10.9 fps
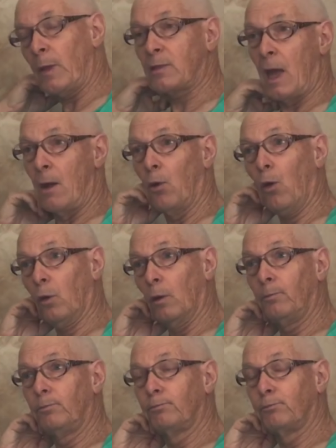And that's how
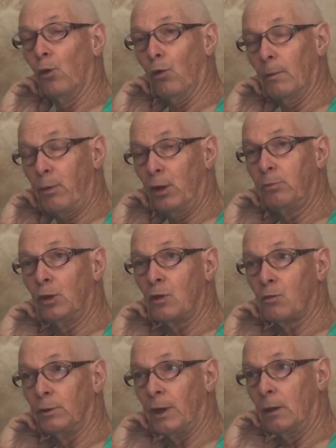all the all the
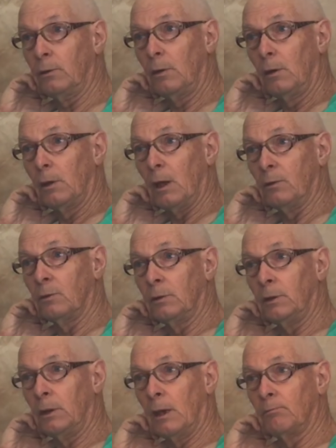PBs were done, and
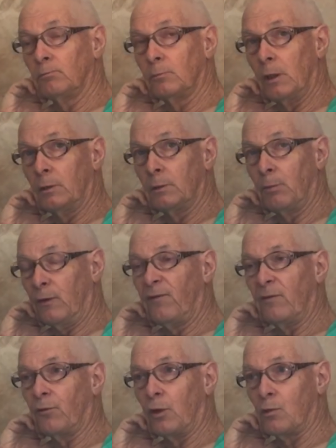the um, and the
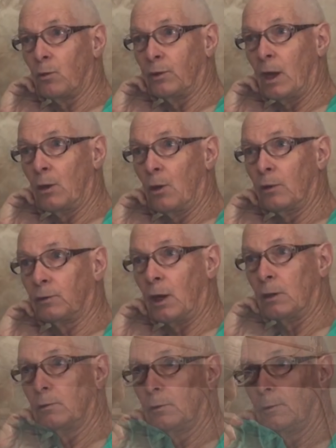B15s were done like
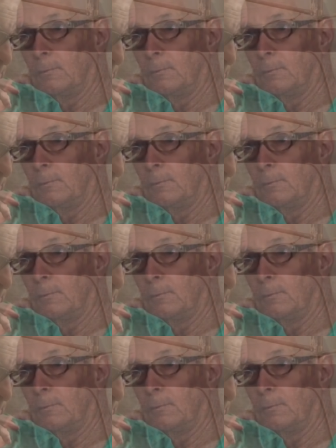that.